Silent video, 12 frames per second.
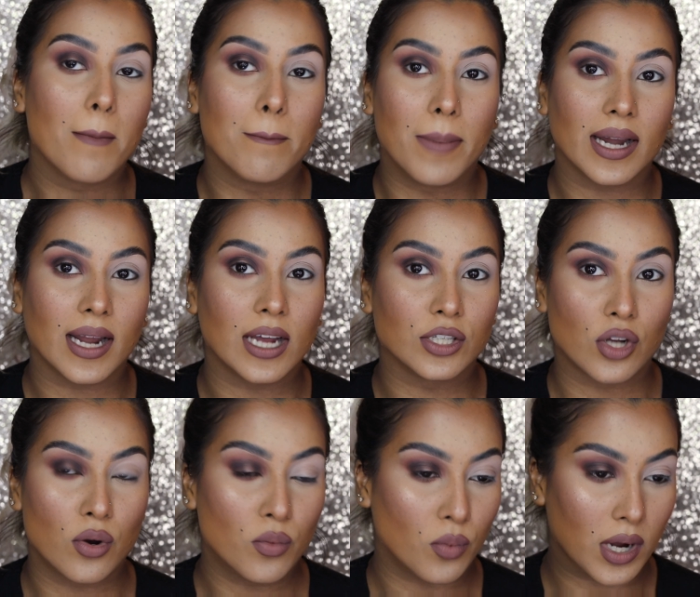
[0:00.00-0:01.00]
but I
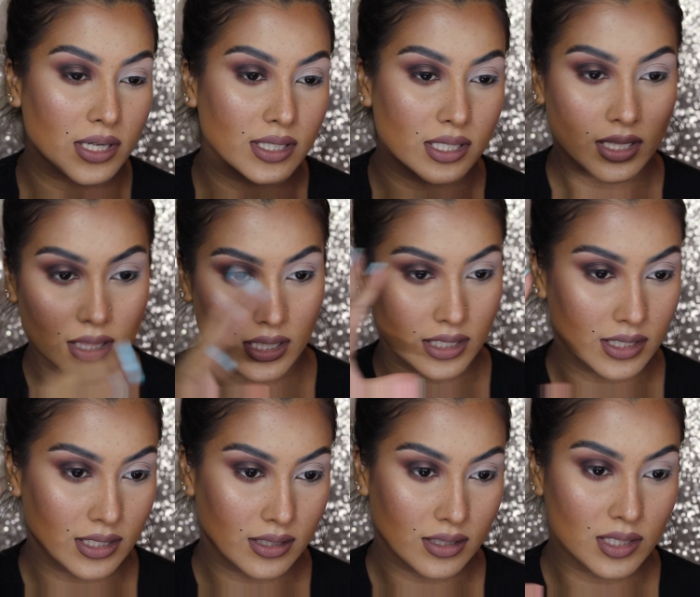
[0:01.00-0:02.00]
don't want
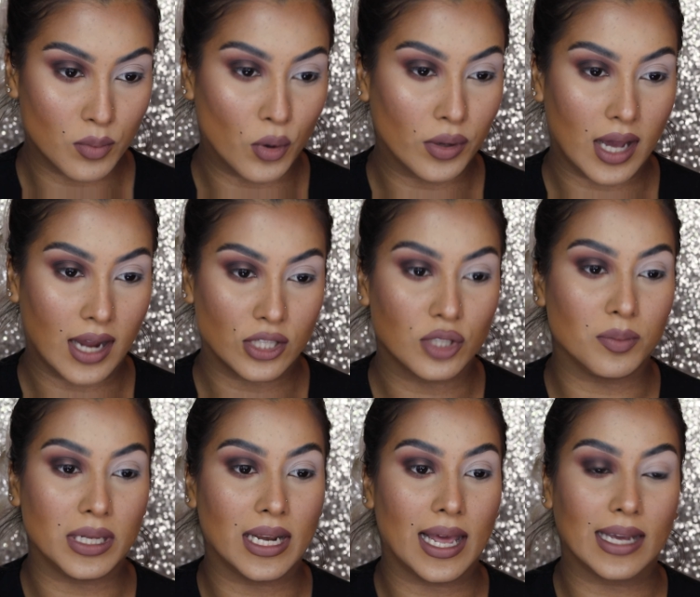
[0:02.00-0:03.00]
this smoky eye to
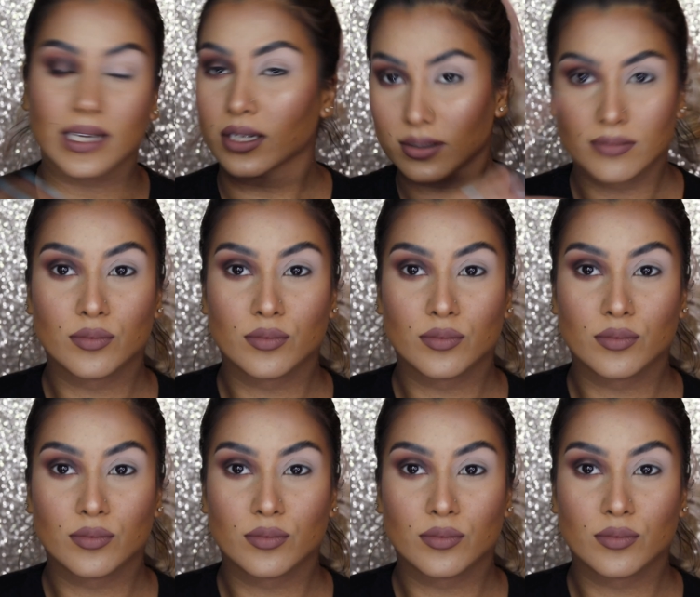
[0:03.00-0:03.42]
be like